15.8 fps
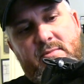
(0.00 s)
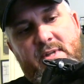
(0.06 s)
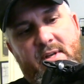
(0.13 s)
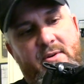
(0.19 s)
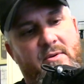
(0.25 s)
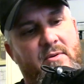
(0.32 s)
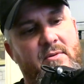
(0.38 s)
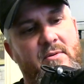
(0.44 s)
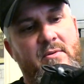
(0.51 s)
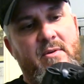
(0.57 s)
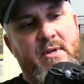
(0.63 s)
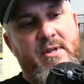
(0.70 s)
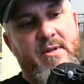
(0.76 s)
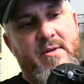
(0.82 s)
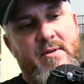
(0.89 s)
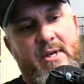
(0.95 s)
tinder
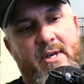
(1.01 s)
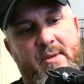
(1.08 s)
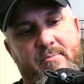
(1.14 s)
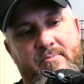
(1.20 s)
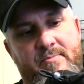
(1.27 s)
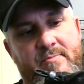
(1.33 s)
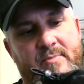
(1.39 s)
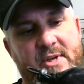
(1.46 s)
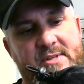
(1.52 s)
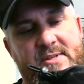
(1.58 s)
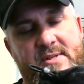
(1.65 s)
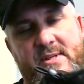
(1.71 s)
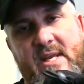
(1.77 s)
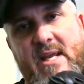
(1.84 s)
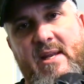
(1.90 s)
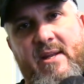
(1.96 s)
and uh,
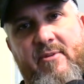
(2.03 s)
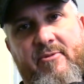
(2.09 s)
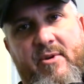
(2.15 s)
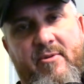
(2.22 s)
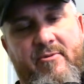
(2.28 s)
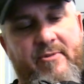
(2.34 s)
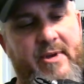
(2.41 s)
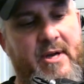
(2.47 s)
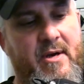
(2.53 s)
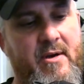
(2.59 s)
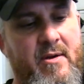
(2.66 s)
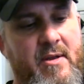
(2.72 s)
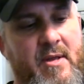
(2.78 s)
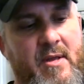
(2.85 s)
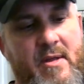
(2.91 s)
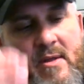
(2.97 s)
pieces of kindling for your
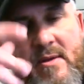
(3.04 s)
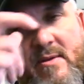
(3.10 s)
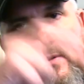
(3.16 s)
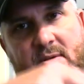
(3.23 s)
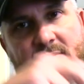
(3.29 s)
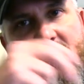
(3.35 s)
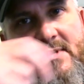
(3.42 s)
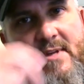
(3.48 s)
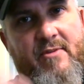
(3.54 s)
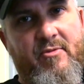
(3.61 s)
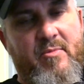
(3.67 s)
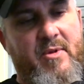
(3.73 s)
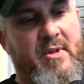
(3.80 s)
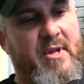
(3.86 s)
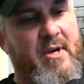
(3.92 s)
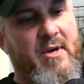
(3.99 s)
fire, you can stuff
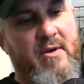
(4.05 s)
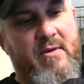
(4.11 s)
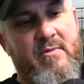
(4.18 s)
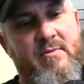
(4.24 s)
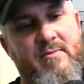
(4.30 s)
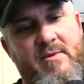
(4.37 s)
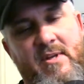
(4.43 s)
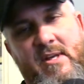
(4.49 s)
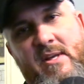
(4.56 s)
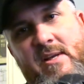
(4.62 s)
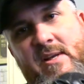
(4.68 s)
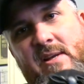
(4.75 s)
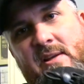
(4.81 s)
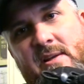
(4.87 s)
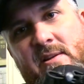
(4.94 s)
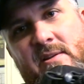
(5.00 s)
them in there.
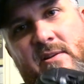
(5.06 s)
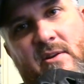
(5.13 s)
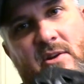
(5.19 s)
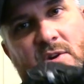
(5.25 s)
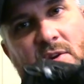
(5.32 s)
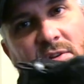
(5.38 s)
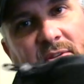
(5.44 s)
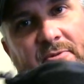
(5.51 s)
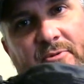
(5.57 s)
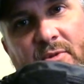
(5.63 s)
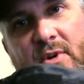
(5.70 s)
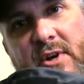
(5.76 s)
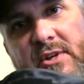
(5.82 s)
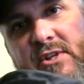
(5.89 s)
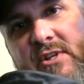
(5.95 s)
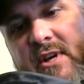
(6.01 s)
You can use it
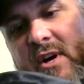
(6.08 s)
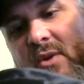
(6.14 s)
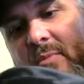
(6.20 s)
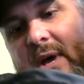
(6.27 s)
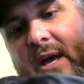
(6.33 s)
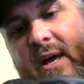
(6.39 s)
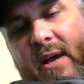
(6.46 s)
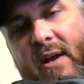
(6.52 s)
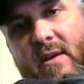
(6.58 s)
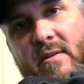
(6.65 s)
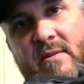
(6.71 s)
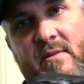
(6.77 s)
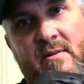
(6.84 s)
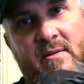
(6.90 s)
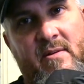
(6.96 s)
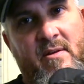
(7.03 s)
for a shell bag
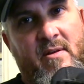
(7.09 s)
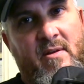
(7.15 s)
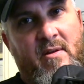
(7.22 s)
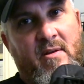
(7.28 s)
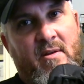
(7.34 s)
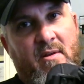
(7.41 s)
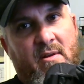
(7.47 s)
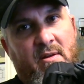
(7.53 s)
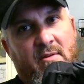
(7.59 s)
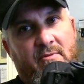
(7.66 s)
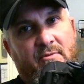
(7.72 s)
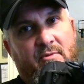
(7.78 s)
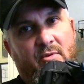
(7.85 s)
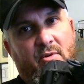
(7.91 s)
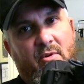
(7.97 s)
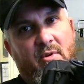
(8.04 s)

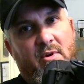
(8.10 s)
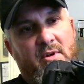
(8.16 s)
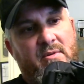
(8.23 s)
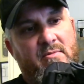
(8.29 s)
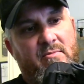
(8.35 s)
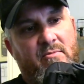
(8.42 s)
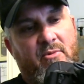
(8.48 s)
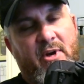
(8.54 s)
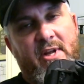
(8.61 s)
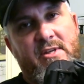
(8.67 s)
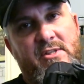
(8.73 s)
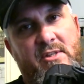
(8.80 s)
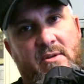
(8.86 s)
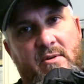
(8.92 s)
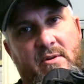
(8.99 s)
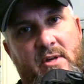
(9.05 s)
for rain
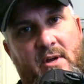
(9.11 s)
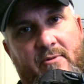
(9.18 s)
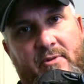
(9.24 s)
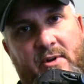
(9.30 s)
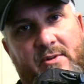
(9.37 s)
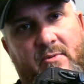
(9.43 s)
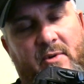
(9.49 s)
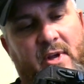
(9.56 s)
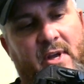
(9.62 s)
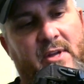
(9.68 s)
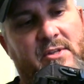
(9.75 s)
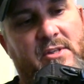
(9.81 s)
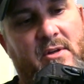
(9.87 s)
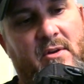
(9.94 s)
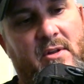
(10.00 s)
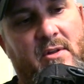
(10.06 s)
shoot. You know, if you're at the range
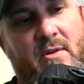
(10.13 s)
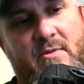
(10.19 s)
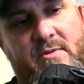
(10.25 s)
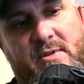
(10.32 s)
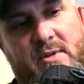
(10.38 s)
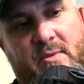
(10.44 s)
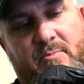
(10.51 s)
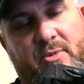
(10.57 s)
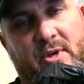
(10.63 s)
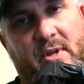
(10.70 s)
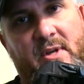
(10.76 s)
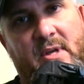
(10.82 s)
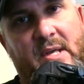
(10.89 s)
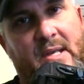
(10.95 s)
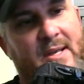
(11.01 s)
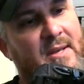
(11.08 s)
shooting, use it to
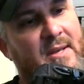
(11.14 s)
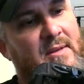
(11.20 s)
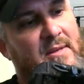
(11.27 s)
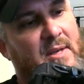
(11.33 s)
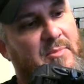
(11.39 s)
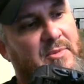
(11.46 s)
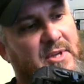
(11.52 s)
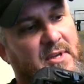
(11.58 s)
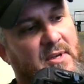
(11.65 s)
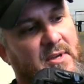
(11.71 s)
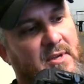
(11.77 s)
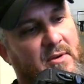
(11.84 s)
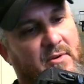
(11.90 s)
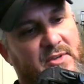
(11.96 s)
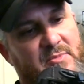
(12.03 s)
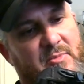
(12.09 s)
put empty
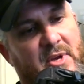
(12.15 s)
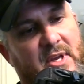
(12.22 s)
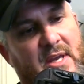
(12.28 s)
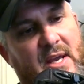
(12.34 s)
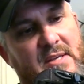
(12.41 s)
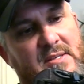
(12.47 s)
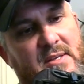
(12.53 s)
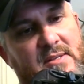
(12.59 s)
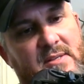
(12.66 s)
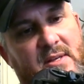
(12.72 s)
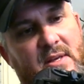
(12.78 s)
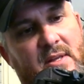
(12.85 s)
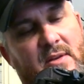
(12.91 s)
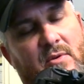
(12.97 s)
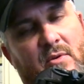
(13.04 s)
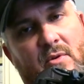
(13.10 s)
or spent casings
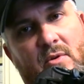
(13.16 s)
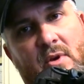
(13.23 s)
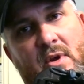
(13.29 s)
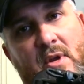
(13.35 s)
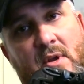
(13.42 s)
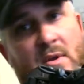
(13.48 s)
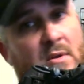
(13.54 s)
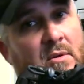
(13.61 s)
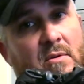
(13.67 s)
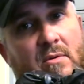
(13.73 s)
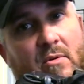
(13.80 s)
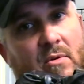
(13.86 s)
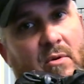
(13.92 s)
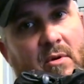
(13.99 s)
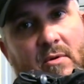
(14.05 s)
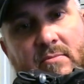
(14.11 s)
in or,
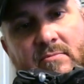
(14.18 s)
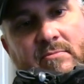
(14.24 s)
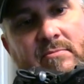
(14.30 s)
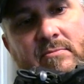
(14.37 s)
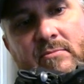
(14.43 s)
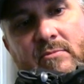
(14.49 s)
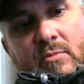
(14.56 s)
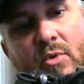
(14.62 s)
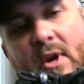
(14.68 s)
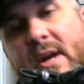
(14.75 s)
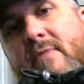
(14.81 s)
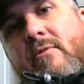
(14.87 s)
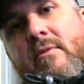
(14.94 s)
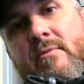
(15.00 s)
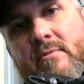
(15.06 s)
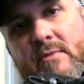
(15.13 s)
or
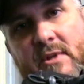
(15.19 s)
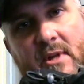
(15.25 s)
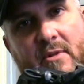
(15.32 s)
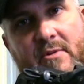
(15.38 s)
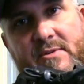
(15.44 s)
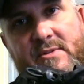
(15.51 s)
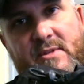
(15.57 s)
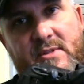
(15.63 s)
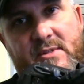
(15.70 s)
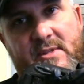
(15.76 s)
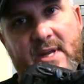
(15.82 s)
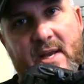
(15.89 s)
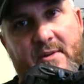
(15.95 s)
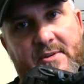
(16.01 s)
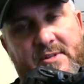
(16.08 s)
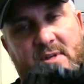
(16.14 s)
whatever. You know, there's just
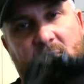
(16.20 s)
countless